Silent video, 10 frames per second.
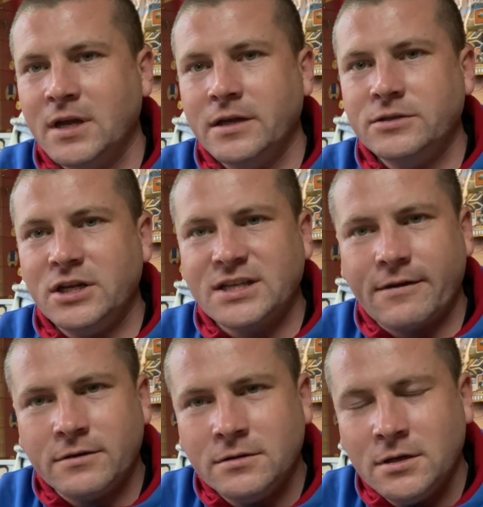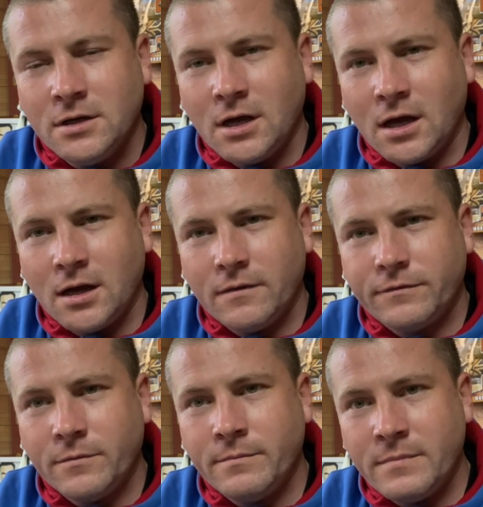Cheers, Aaron.
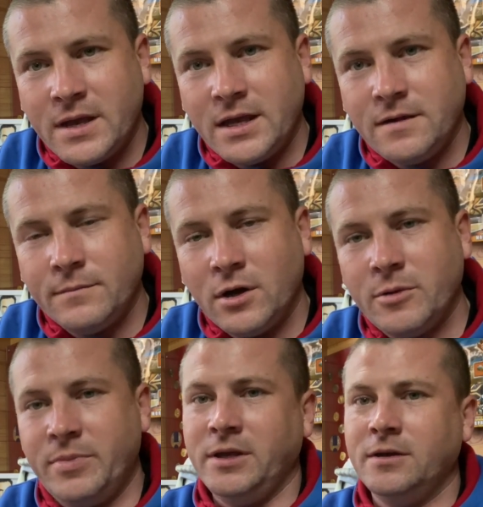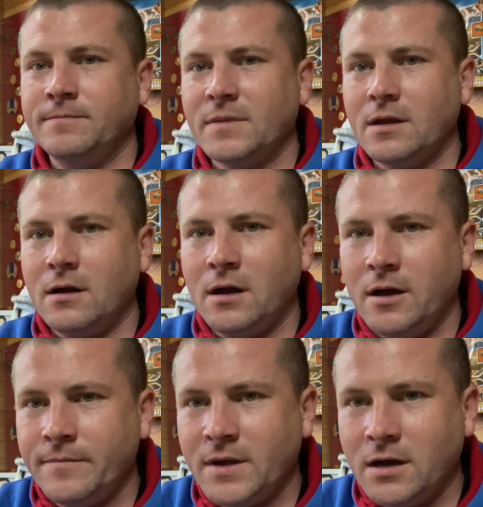For me, my opinion,
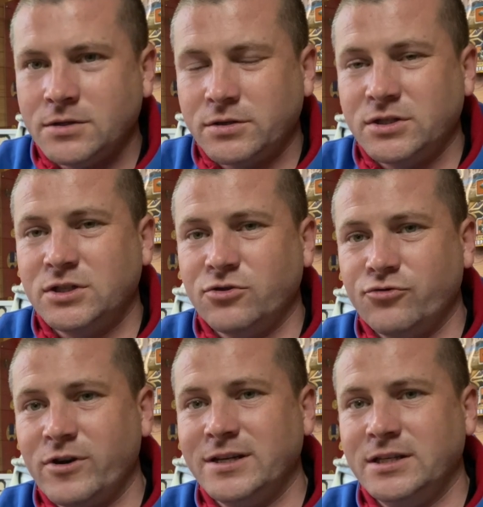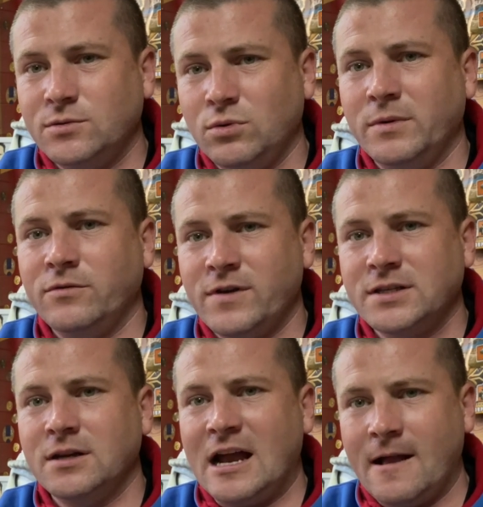Asuka is the greatest woman
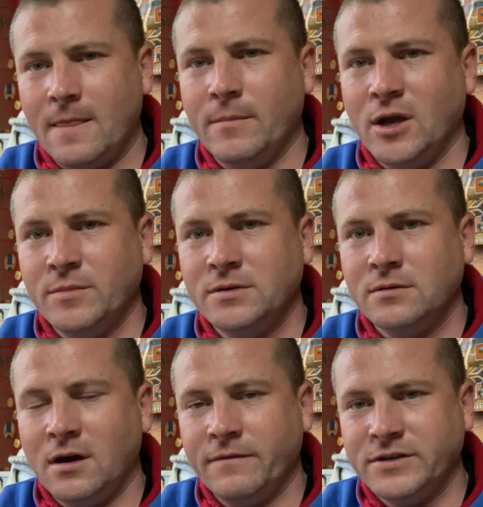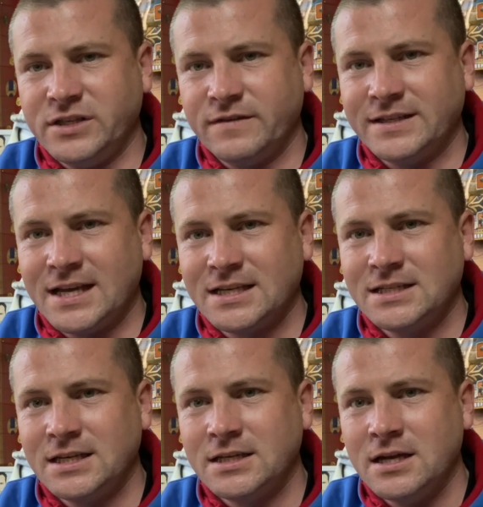wrestler at the moment. I think she's
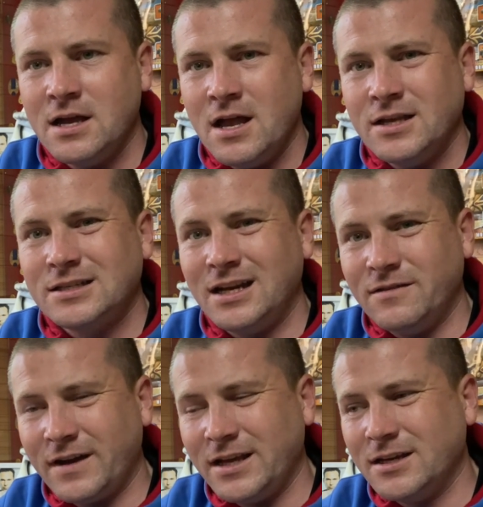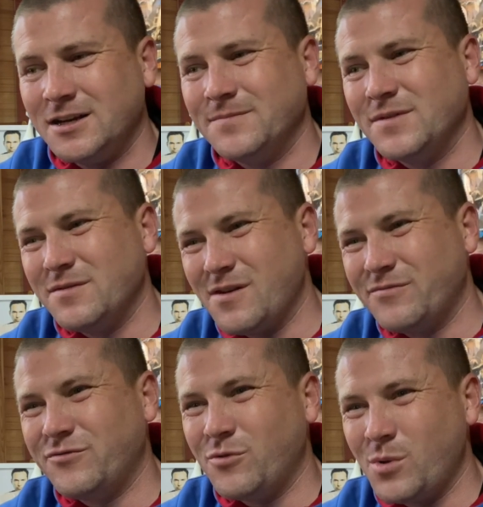fantastic. Selena Vega,
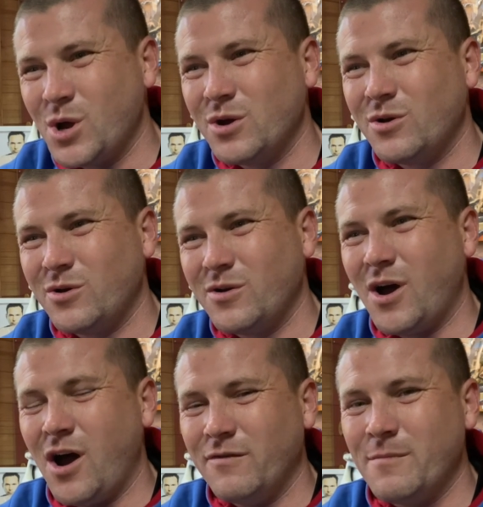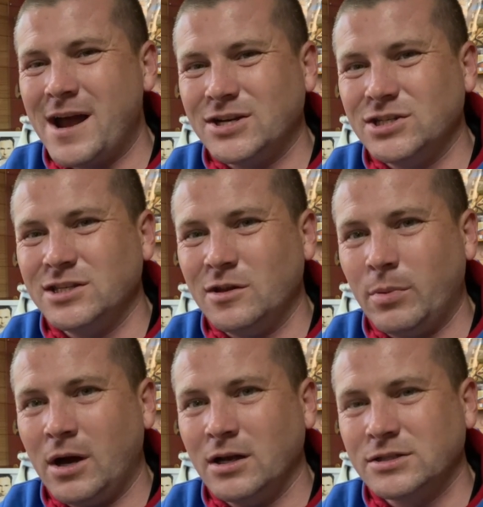from her other matches in the
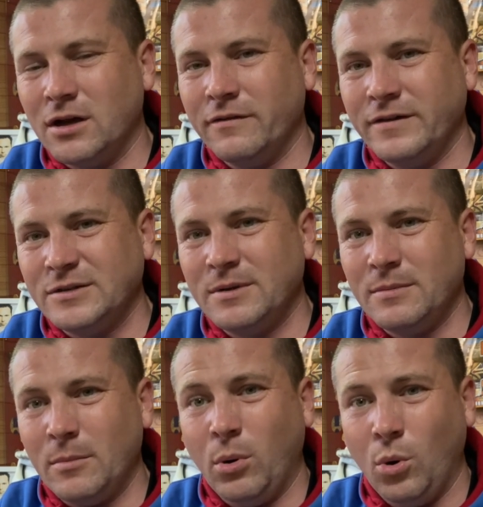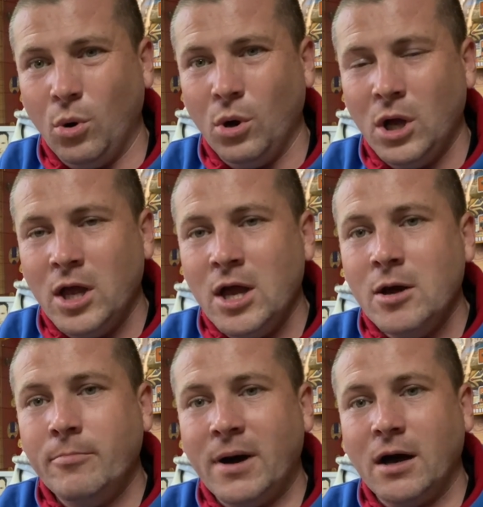past, I think it's been a bit poor,
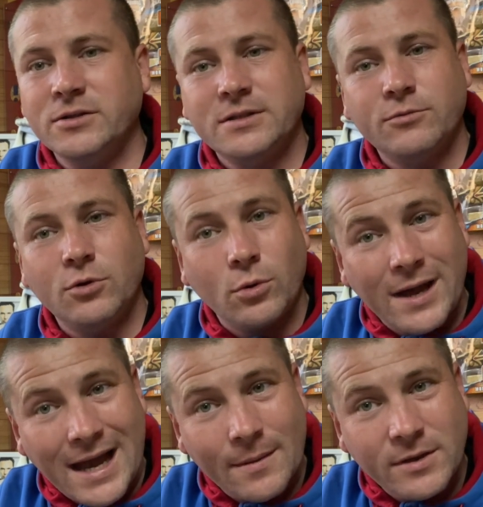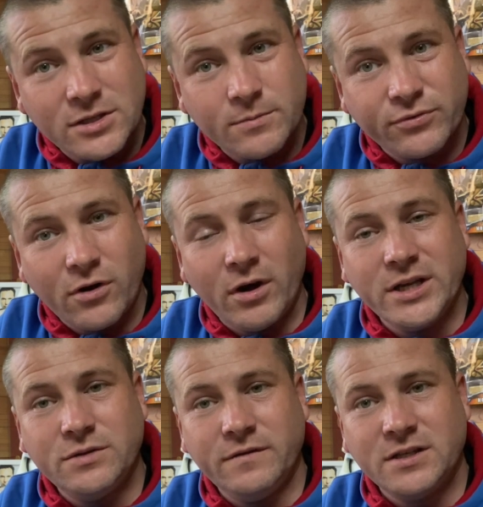but I was happily
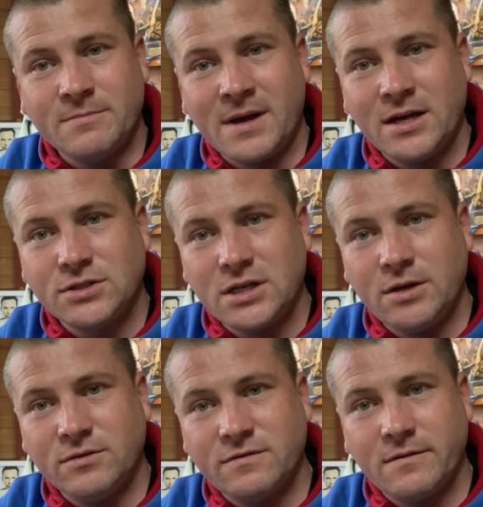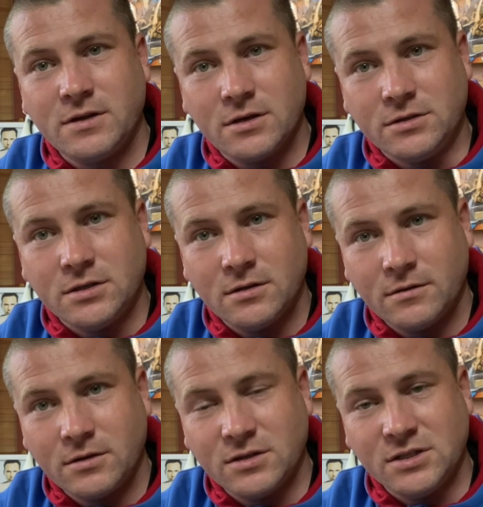surprised with this match. It was very good,
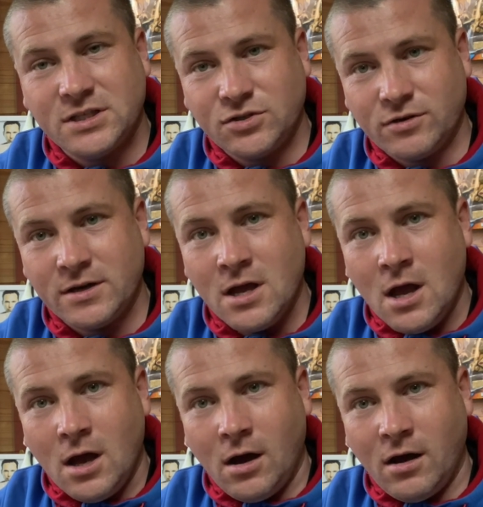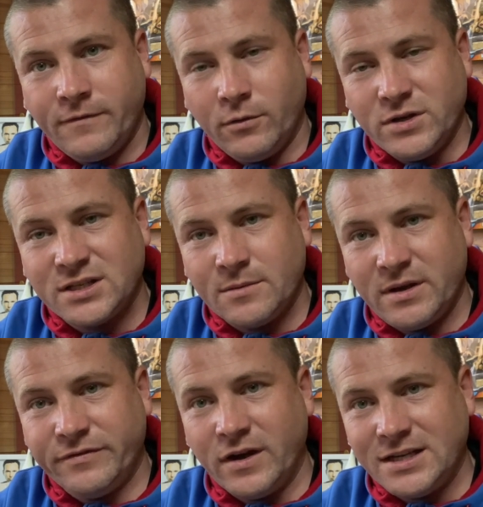considering I thought it was going to be a
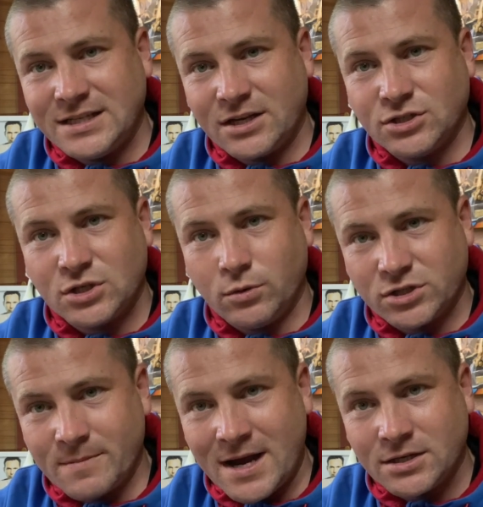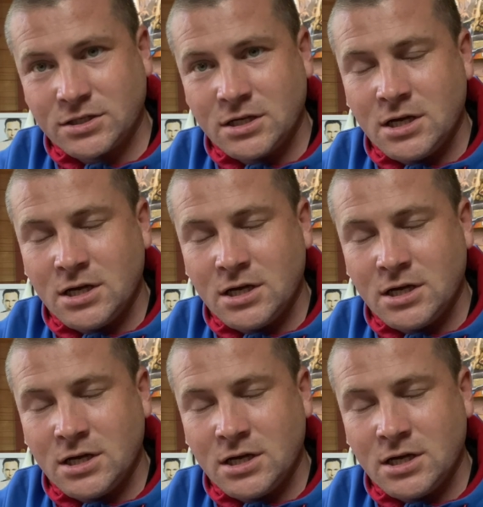30-second squash match.